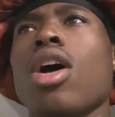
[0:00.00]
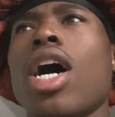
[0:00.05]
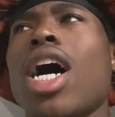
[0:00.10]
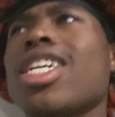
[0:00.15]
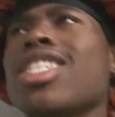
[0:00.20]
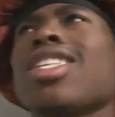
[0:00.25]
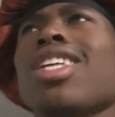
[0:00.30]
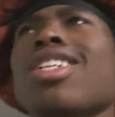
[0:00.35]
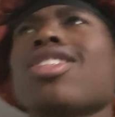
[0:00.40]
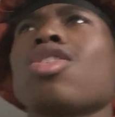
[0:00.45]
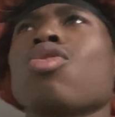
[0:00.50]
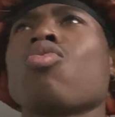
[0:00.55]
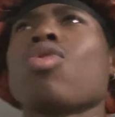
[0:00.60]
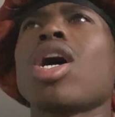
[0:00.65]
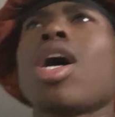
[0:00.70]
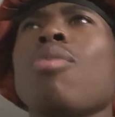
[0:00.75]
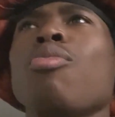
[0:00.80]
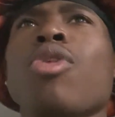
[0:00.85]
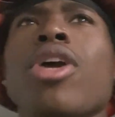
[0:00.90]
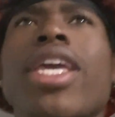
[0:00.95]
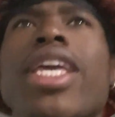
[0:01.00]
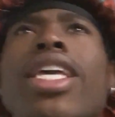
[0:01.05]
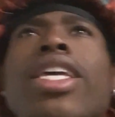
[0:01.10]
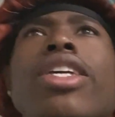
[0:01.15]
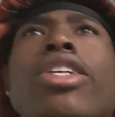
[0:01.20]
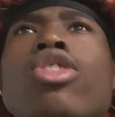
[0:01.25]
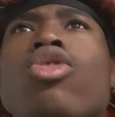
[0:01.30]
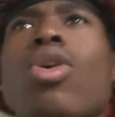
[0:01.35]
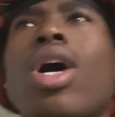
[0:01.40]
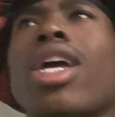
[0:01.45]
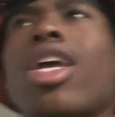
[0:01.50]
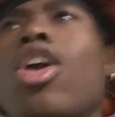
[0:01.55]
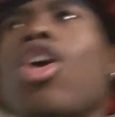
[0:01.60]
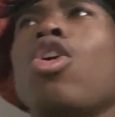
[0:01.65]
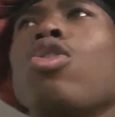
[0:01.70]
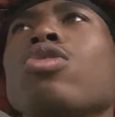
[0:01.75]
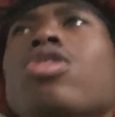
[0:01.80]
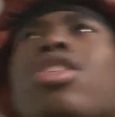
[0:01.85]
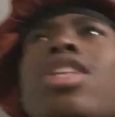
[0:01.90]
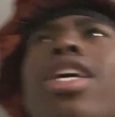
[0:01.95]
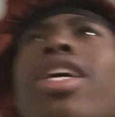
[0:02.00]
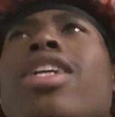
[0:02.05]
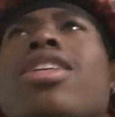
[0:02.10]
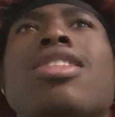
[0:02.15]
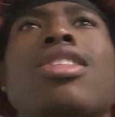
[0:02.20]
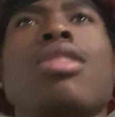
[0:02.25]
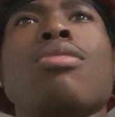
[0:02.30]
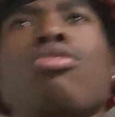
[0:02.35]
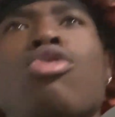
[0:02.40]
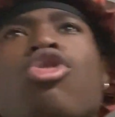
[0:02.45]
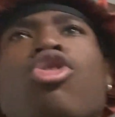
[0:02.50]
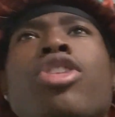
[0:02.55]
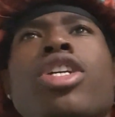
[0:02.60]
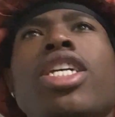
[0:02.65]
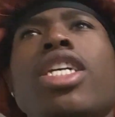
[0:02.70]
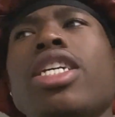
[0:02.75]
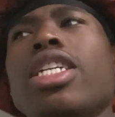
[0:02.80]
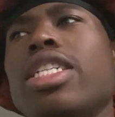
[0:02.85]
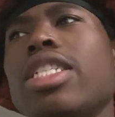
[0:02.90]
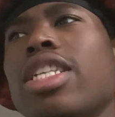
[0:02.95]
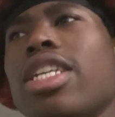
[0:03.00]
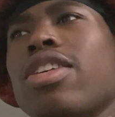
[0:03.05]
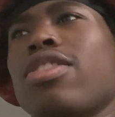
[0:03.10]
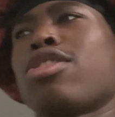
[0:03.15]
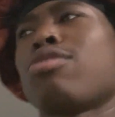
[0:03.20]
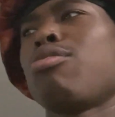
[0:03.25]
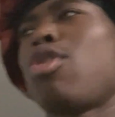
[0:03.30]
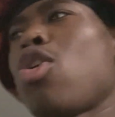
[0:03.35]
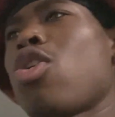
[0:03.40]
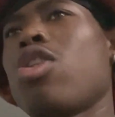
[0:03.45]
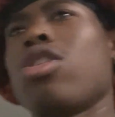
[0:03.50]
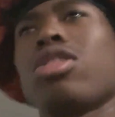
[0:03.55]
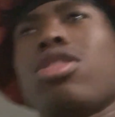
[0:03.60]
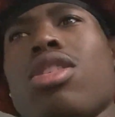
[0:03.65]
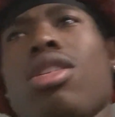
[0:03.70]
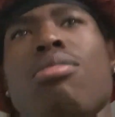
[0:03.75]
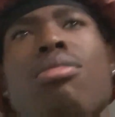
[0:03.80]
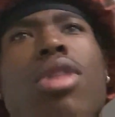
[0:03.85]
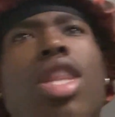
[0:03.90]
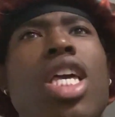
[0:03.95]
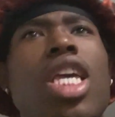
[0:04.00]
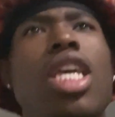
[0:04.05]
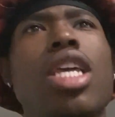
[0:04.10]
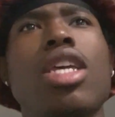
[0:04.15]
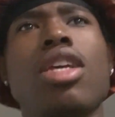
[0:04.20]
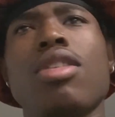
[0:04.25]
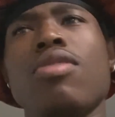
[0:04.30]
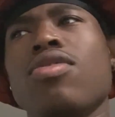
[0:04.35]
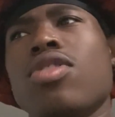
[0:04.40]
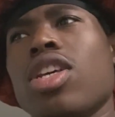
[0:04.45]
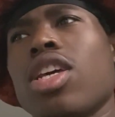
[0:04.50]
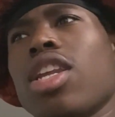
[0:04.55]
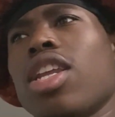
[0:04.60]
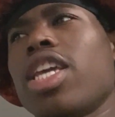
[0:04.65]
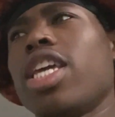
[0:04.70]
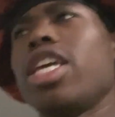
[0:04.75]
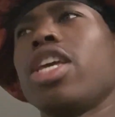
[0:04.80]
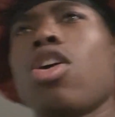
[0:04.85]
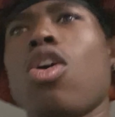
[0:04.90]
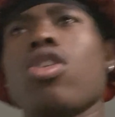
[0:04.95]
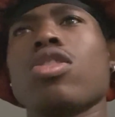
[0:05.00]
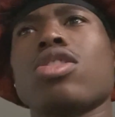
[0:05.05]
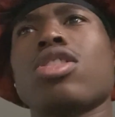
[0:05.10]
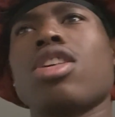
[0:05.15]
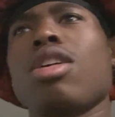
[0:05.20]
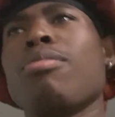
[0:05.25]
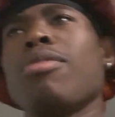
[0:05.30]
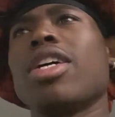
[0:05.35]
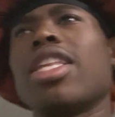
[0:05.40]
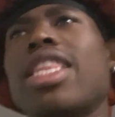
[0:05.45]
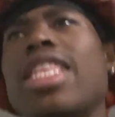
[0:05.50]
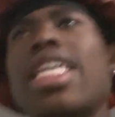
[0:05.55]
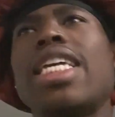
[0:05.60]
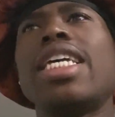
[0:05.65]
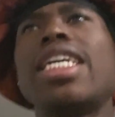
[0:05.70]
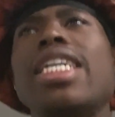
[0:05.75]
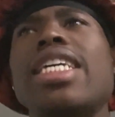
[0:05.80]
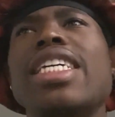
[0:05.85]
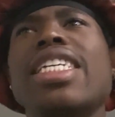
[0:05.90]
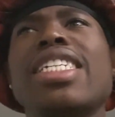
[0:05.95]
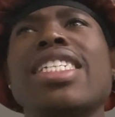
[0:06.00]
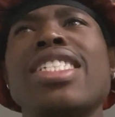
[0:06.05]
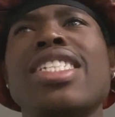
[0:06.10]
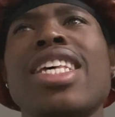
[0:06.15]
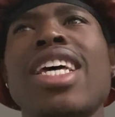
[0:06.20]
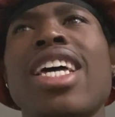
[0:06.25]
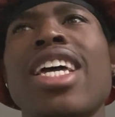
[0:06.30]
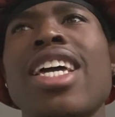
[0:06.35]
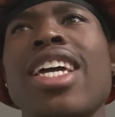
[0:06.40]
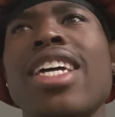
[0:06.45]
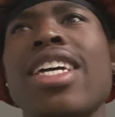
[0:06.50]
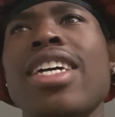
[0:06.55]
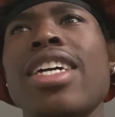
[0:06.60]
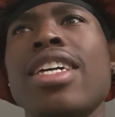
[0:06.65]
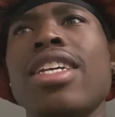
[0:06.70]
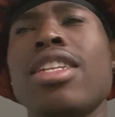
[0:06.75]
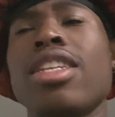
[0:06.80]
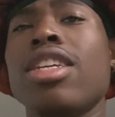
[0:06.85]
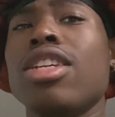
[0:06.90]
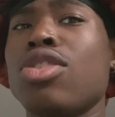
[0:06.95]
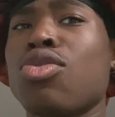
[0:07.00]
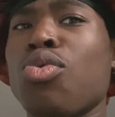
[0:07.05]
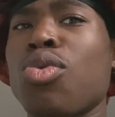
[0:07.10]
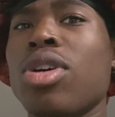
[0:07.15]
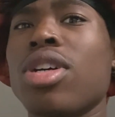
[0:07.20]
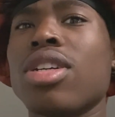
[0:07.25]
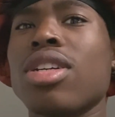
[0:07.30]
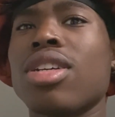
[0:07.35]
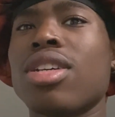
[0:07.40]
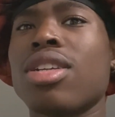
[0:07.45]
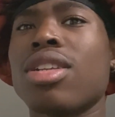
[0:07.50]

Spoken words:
just like to rhyme with E so I can go sit in some trees and smoke on some leaves and eat on some of these. These what?